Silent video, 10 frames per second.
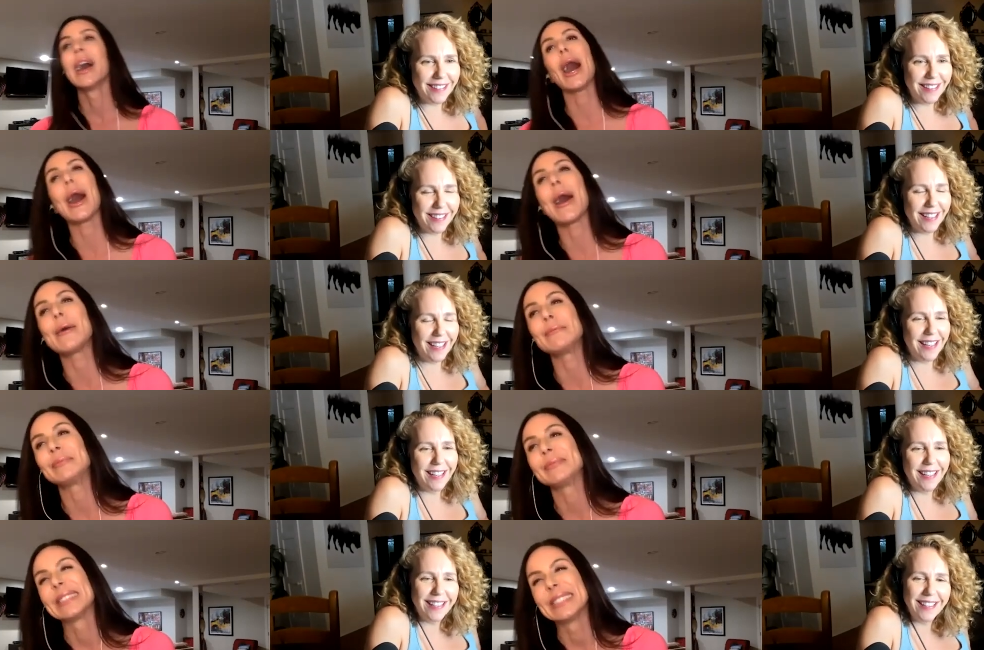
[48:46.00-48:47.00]

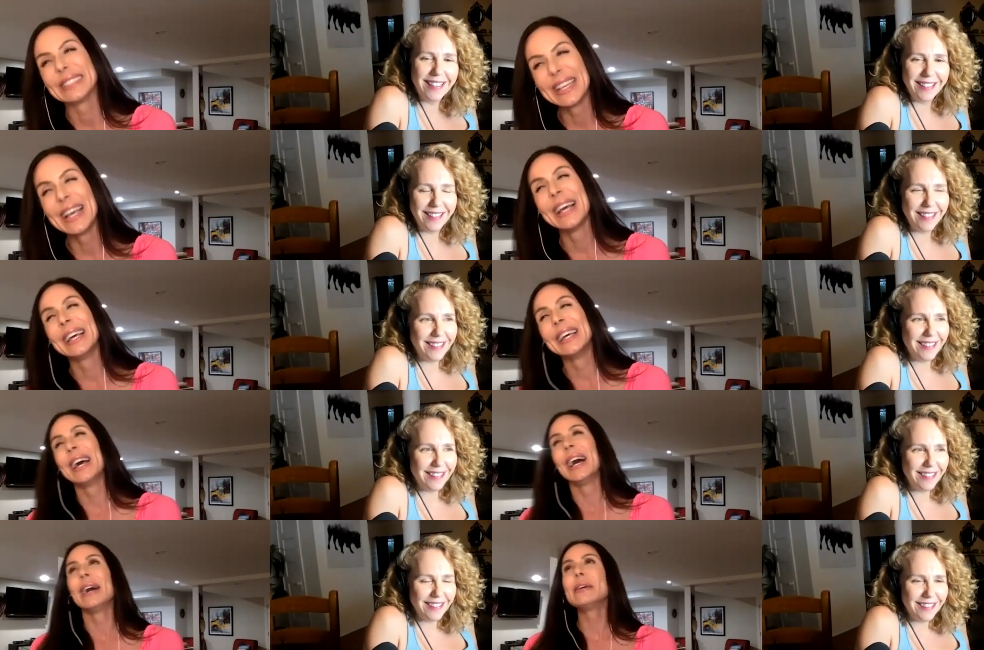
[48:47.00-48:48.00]
Speaker 1: Um,
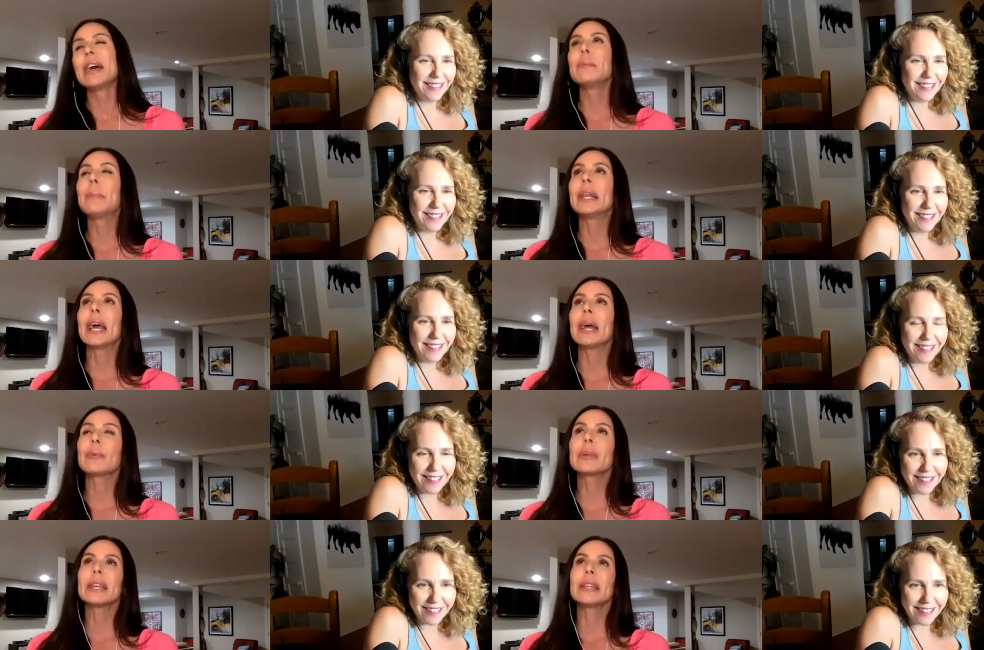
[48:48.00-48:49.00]
but I
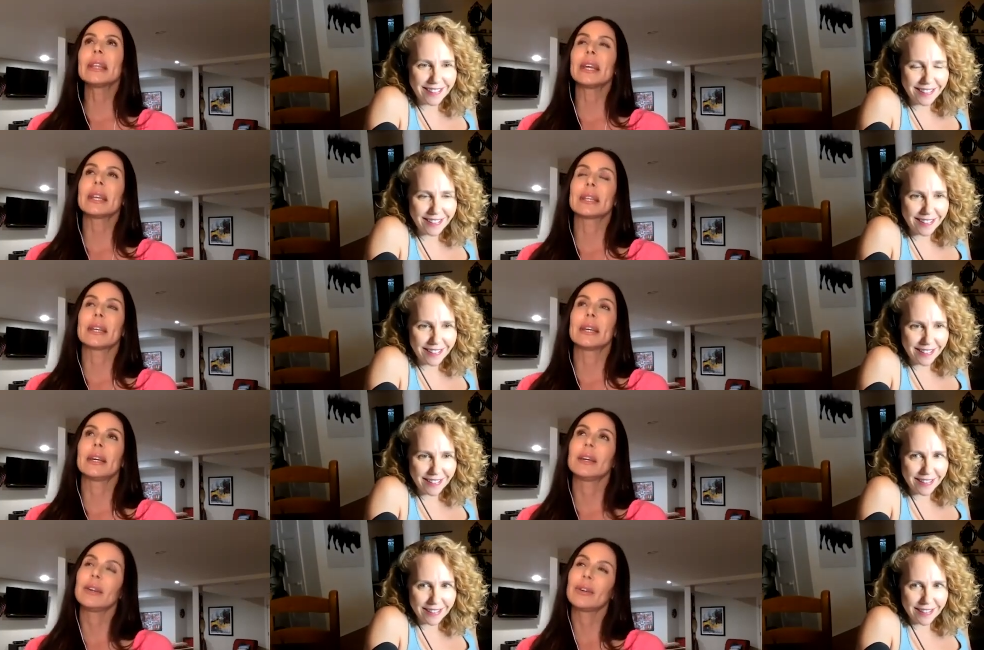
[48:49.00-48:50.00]
really like.
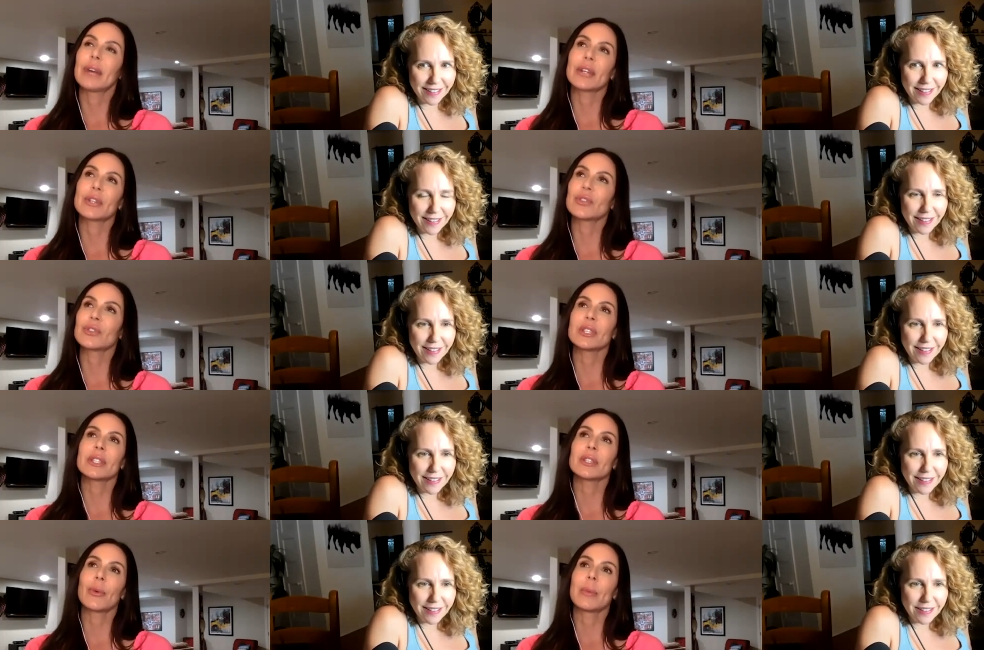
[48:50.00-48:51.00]
Oh gosh, there's just
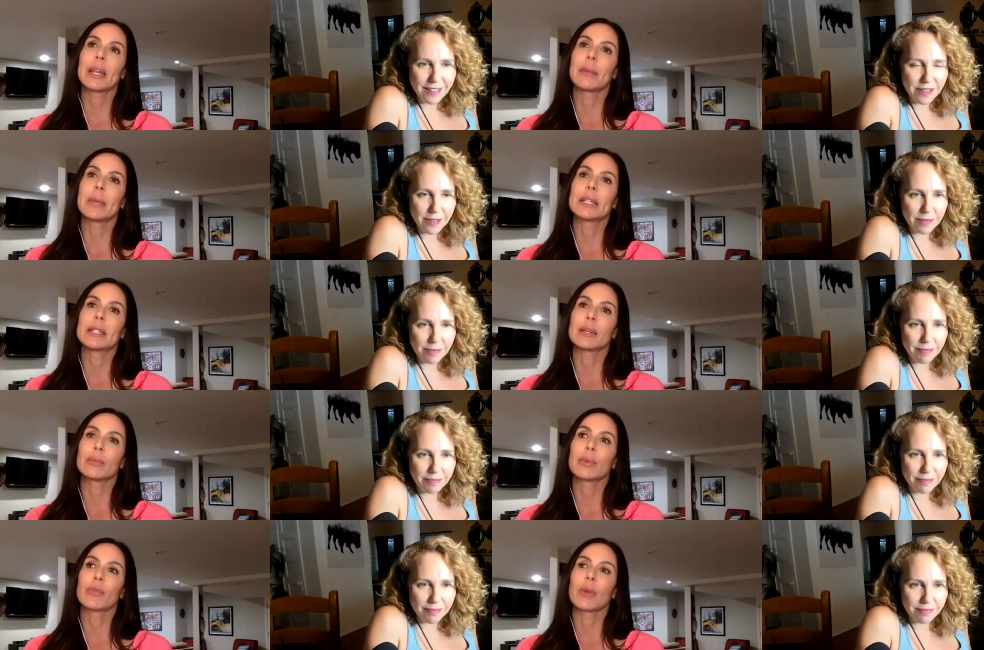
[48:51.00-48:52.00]
so many amazing
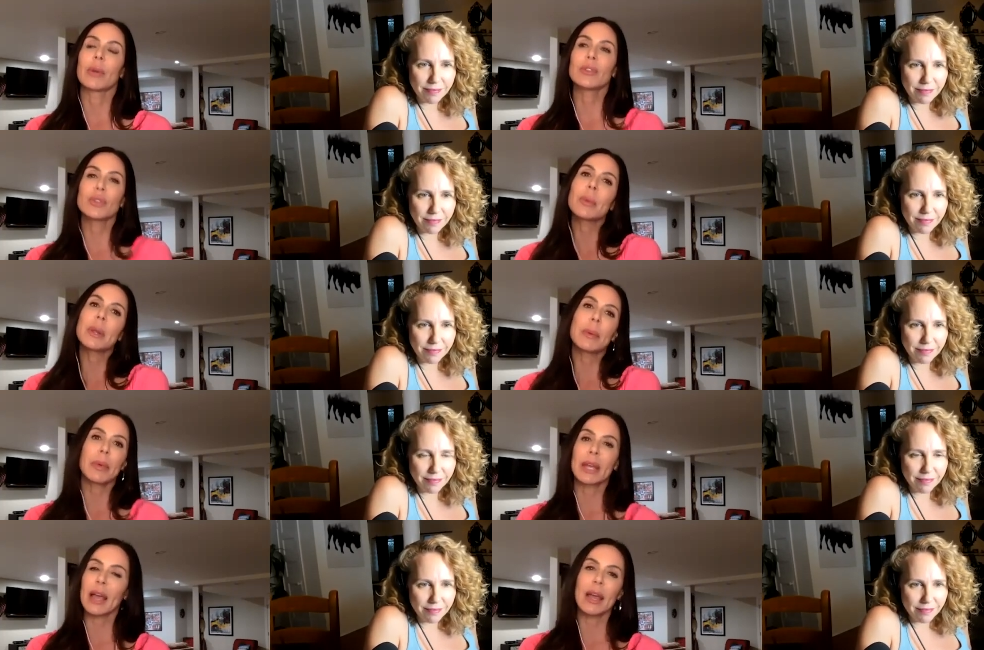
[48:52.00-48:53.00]
performers, and there's so many people
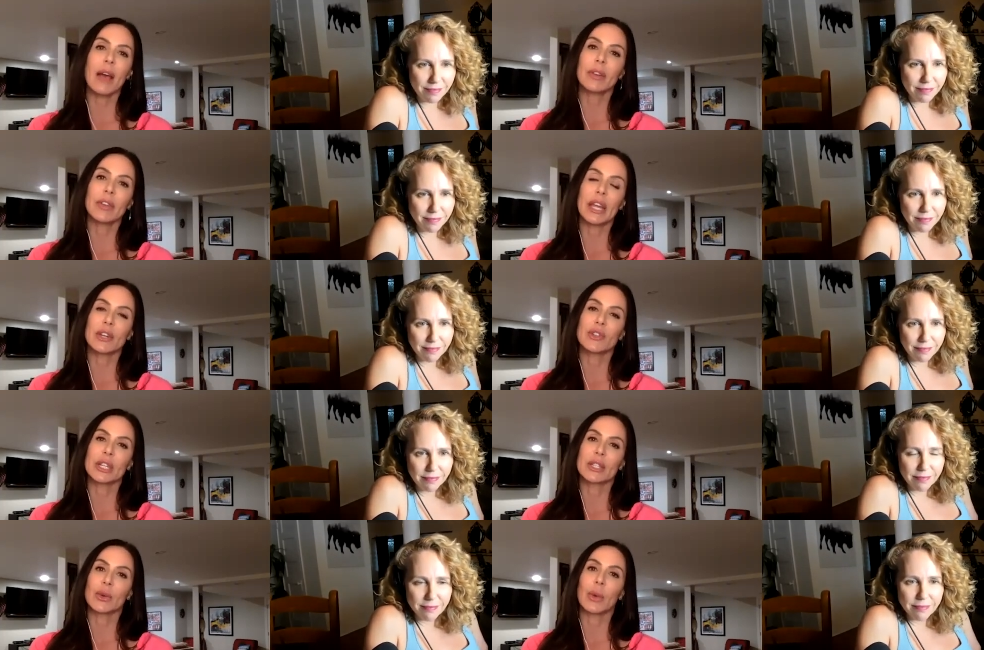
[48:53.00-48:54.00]
like I haven't even had a
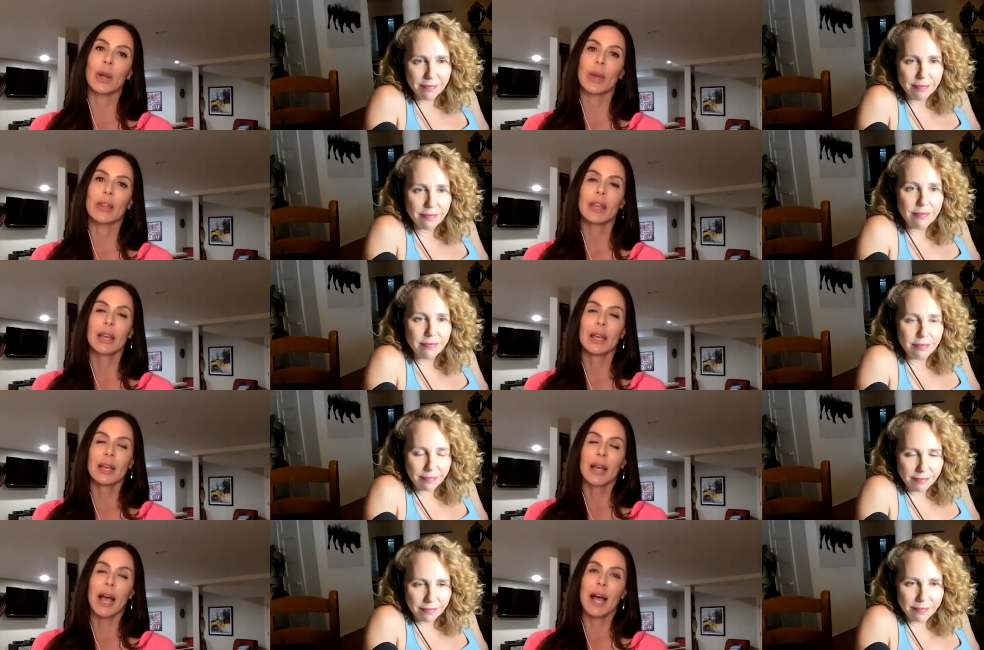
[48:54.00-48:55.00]
chance to work with.
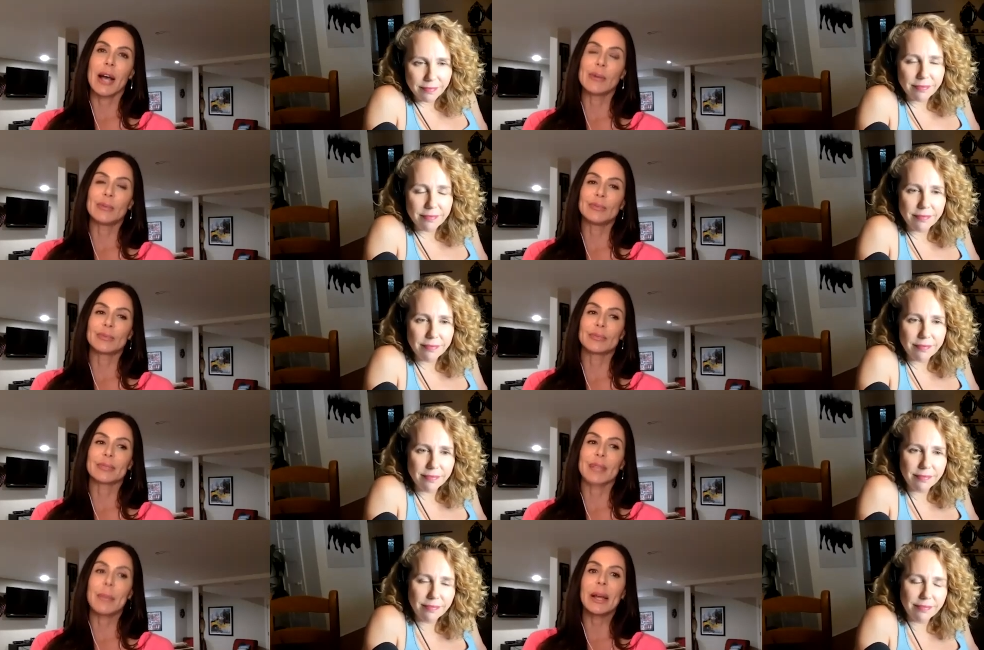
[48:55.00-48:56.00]
Um,
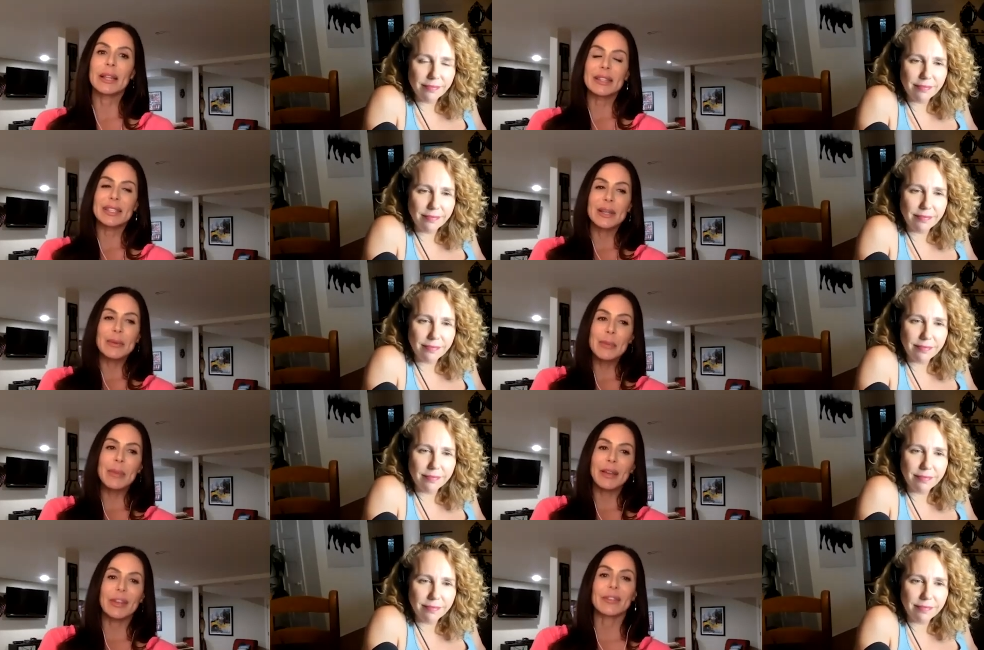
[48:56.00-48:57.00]
but some of
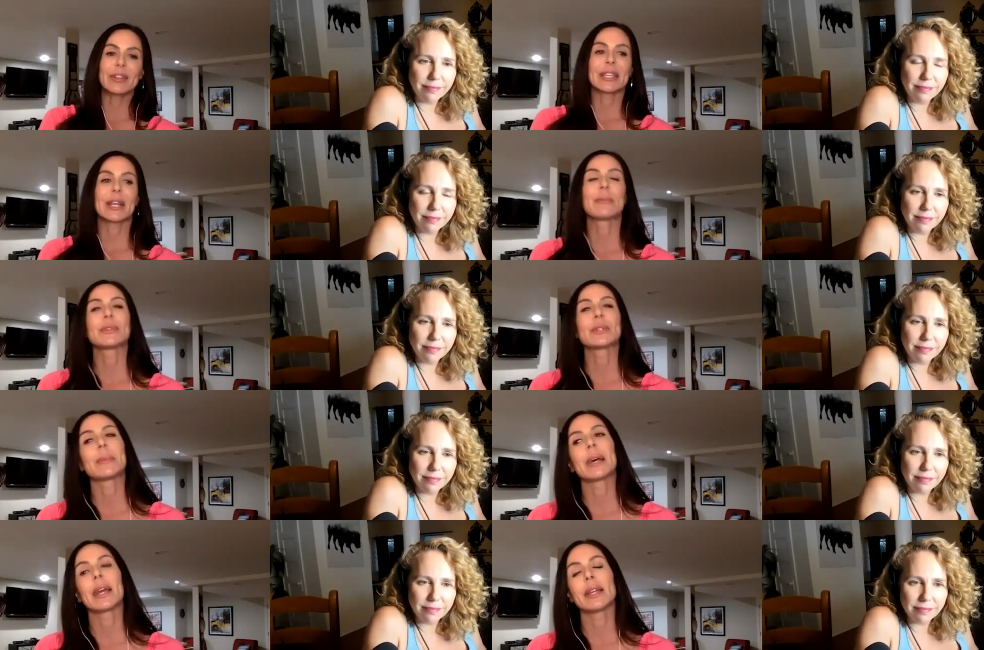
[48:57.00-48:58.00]
my favorites that come to
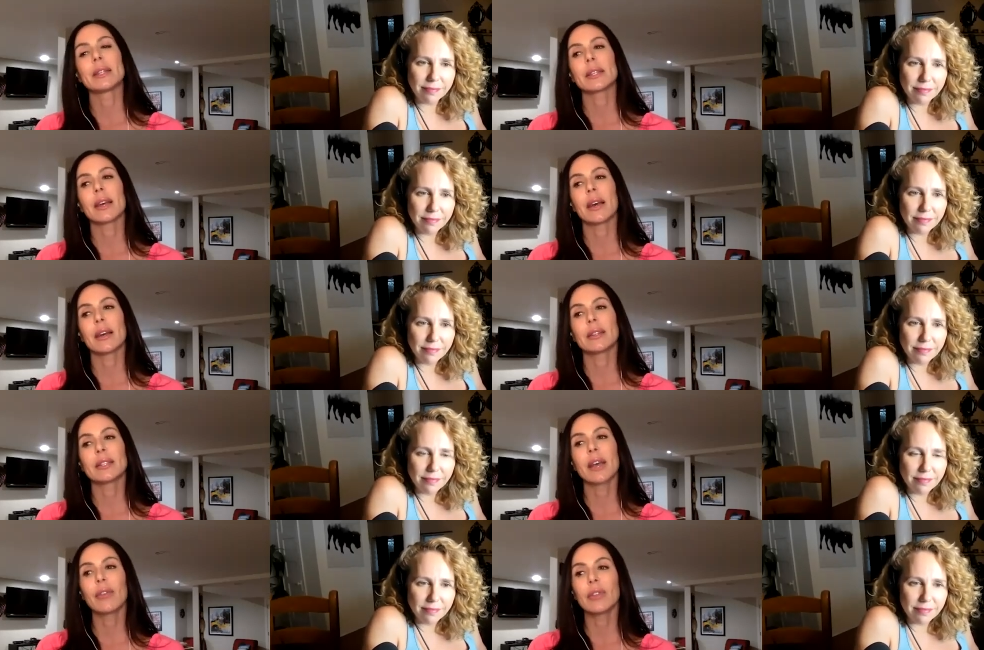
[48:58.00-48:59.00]
mind uh,
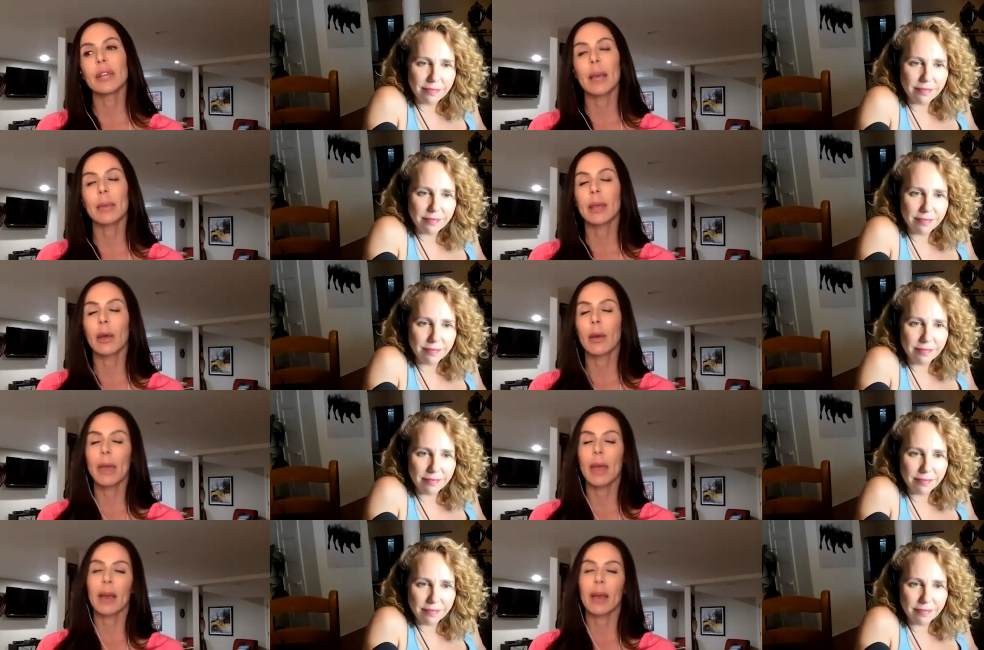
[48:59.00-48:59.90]
definitely Abigail Mac.